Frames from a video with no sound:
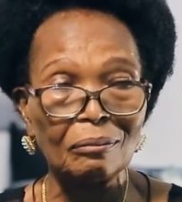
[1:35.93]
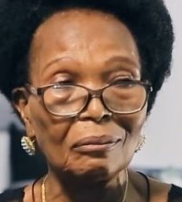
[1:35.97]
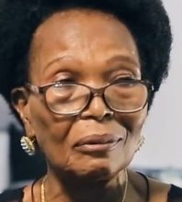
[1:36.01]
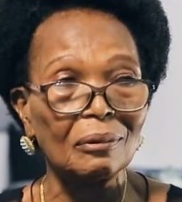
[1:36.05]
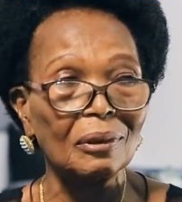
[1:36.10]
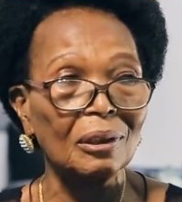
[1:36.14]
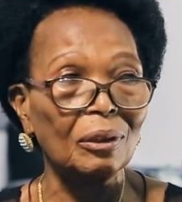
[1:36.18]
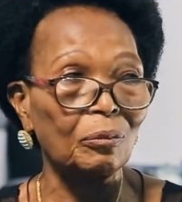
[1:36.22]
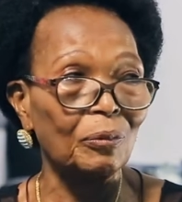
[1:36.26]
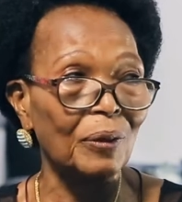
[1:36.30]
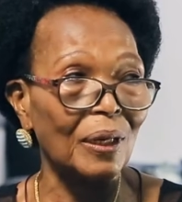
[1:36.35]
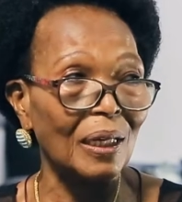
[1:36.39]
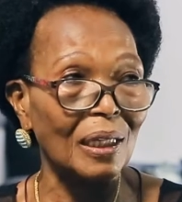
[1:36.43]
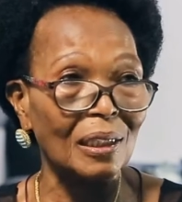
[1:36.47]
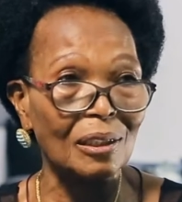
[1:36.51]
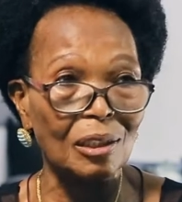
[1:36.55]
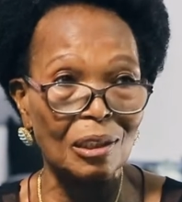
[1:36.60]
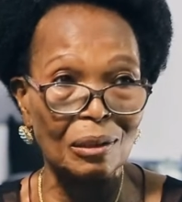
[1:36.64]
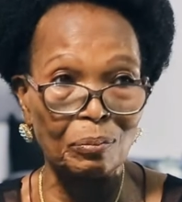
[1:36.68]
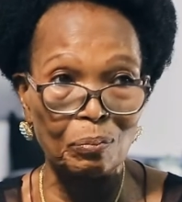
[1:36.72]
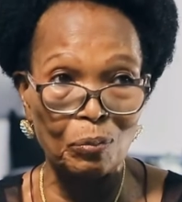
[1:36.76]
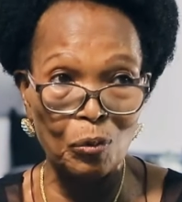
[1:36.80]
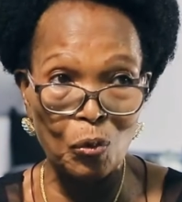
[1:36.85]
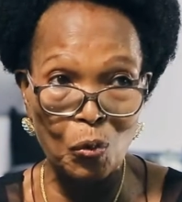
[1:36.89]
the way
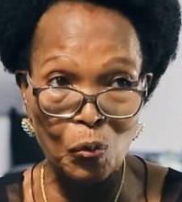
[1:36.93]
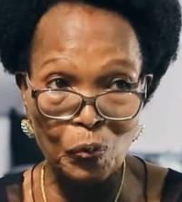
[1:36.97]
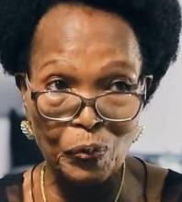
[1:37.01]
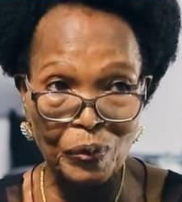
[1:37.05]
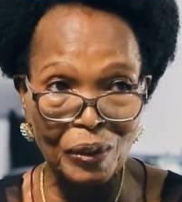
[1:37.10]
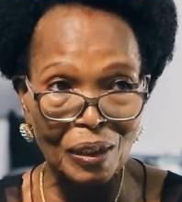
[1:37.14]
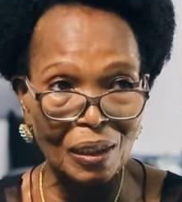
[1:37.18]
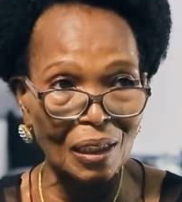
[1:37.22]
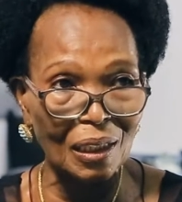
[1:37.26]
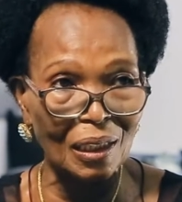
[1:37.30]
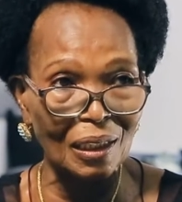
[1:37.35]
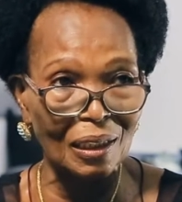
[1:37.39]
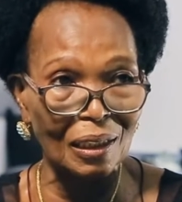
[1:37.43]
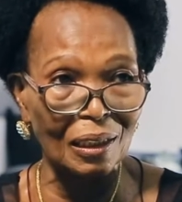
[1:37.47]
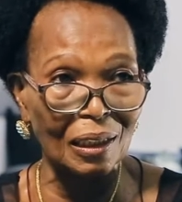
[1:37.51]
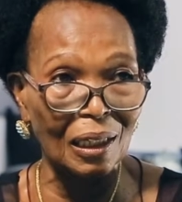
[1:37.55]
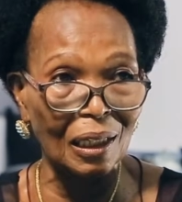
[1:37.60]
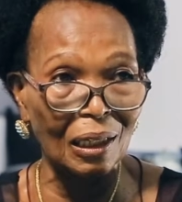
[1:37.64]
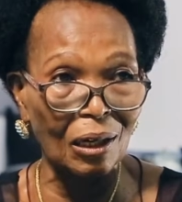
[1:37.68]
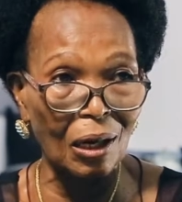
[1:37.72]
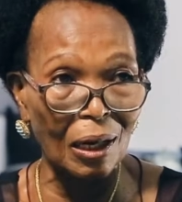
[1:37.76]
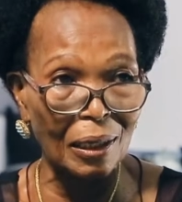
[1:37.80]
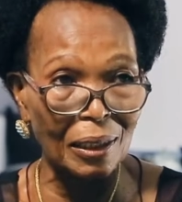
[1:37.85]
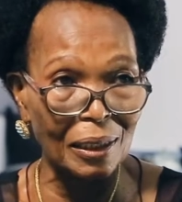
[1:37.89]
it moves in the
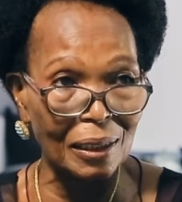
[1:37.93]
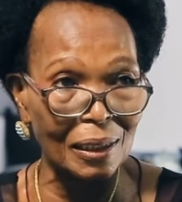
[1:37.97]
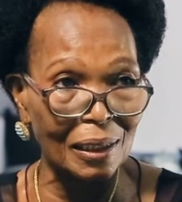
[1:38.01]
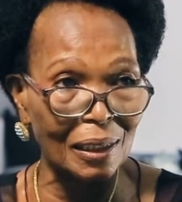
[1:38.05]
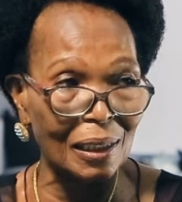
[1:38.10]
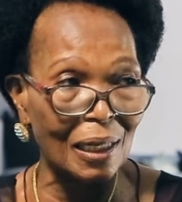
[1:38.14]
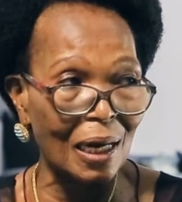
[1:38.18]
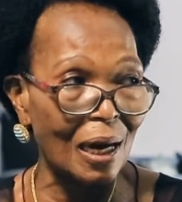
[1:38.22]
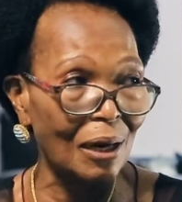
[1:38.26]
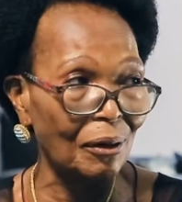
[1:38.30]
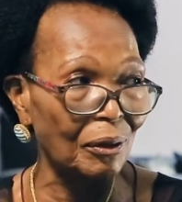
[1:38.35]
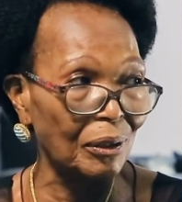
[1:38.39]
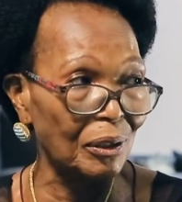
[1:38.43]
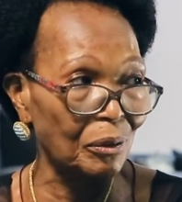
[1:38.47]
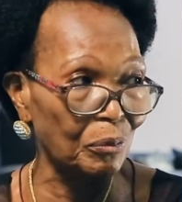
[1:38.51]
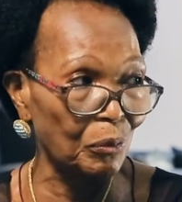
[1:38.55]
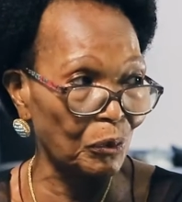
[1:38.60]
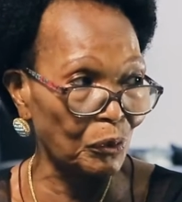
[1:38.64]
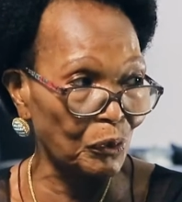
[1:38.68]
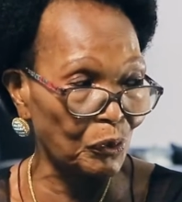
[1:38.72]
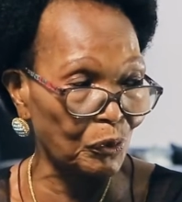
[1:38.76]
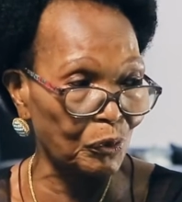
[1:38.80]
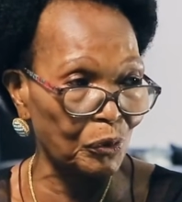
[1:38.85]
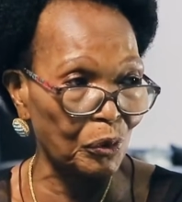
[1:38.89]
country, how it
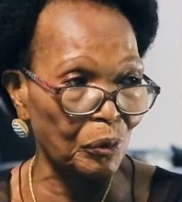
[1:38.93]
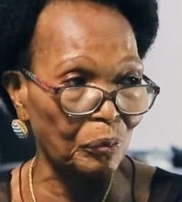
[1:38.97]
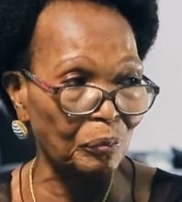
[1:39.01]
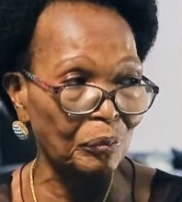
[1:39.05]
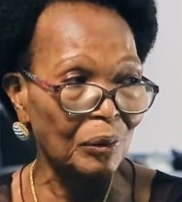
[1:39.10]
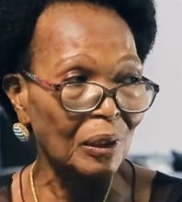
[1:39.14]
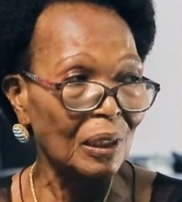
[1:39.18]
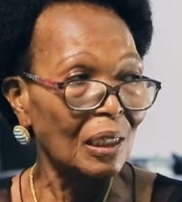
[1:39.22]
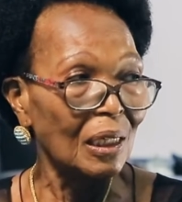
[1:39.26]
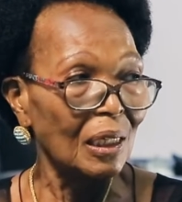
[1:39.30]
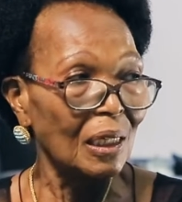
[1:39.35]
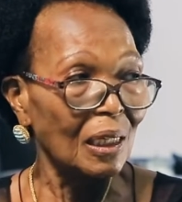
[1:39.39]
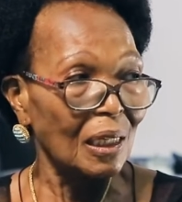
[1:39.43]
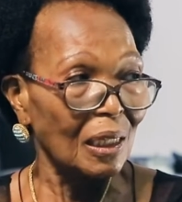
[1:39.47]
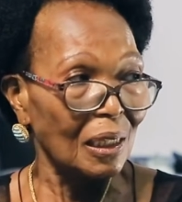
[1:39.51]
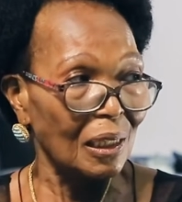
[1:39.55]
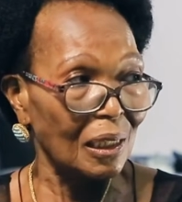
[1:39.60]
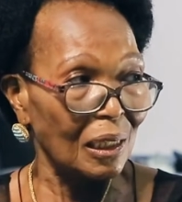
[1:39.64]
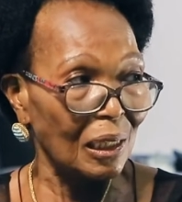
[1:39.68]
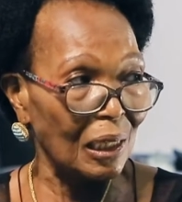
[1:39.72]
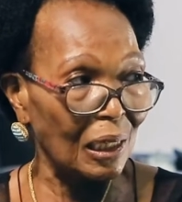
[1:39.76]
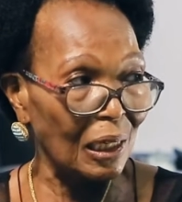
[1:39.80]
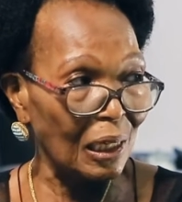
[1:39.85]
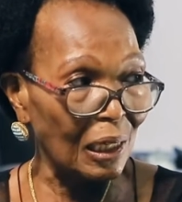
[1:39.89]
moves from
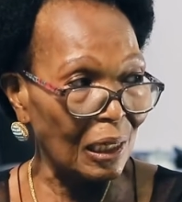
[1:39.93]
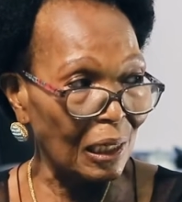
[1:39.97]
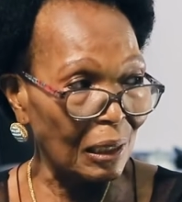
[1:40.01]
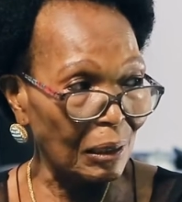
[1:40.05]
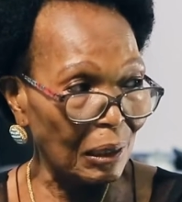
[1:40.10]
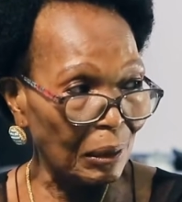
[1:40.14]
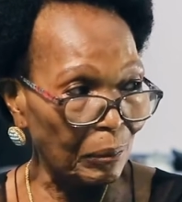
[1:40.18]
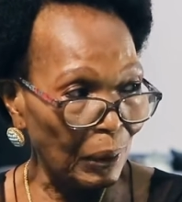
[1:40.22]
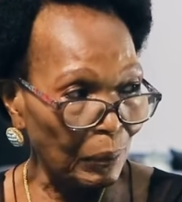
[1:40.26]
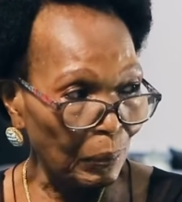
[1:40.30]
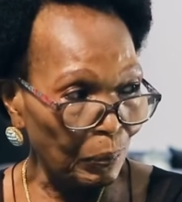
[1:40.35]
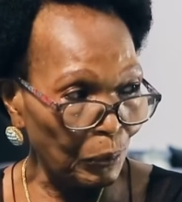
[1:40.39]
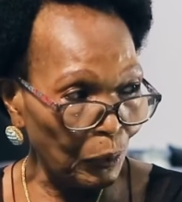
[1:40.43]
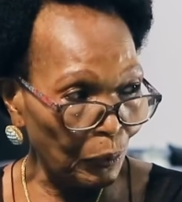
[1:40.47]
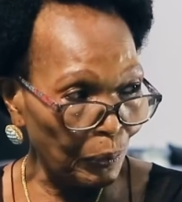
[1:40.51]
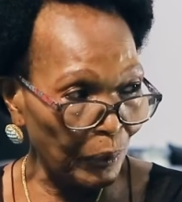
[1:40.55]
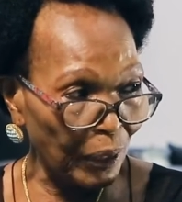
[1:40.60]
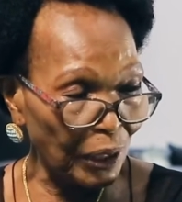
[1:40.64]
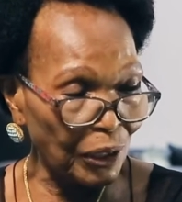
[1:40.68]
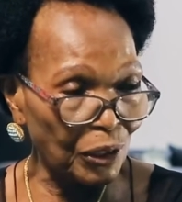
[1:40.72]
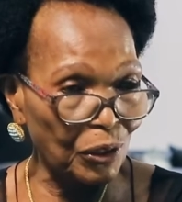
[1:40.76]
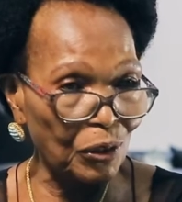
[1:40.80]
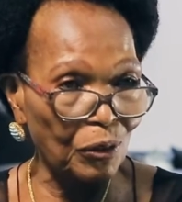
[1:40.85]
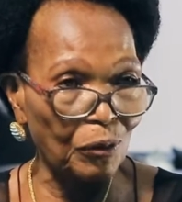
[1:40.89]
the
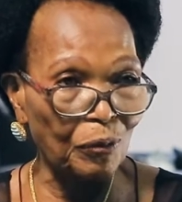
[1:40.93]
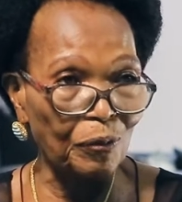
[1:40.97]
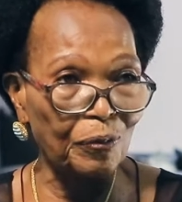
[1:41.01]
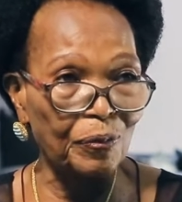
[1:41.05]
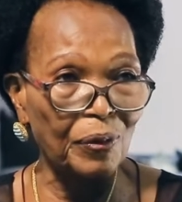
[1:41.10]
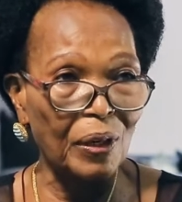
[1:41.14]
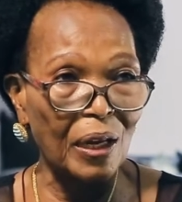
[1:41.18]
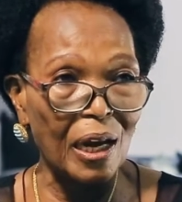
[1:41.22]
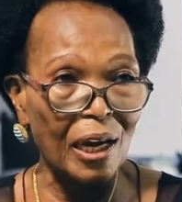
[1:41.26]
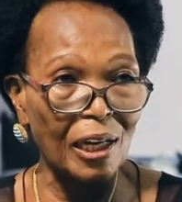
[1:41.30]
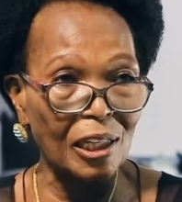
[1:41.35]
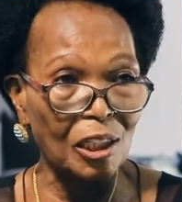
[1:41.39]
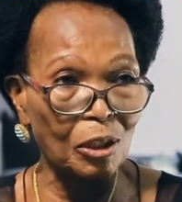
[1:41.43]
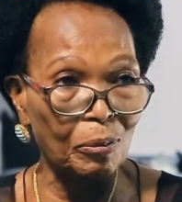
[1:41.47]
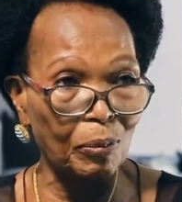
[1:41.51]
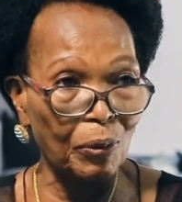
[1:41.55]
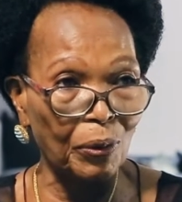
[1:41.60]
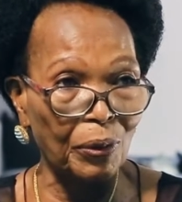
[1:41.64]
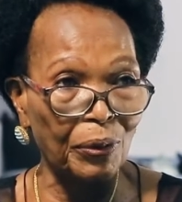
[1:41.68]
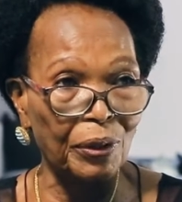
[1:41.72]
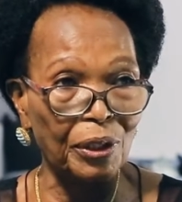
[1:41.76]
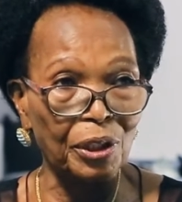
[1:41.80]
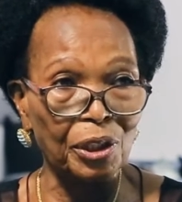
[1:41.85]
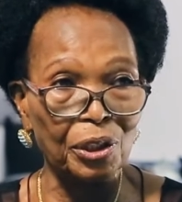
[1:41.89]
moment of
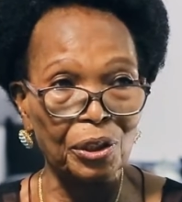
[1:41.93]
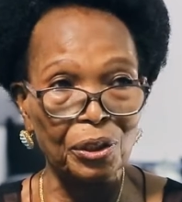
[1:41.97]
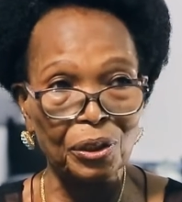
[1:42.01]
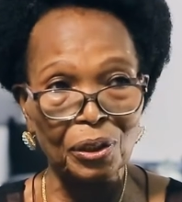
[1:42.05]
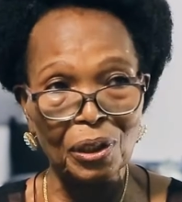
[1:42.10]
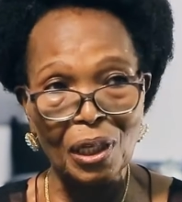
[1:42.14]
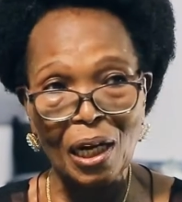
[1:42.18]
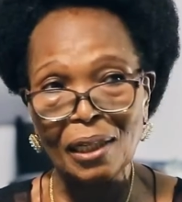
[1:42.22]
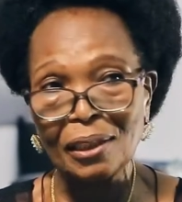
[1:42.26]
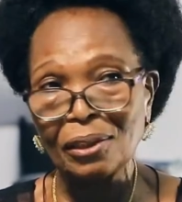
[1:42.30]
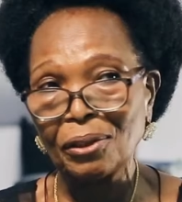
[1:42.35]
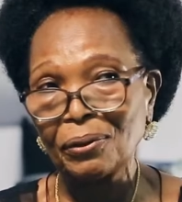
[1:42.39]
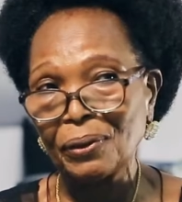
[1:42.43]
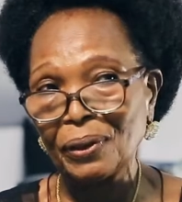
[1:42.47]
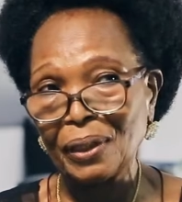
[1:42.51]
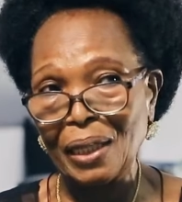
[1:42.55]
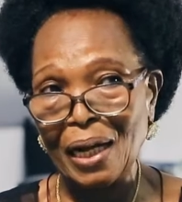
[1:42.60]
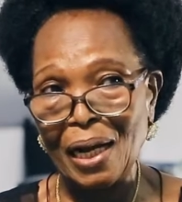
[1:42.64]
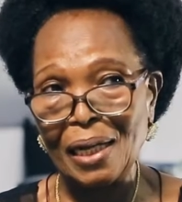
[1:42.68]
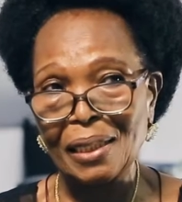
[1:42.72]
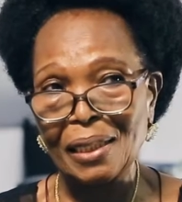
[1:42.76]
exploration and all that.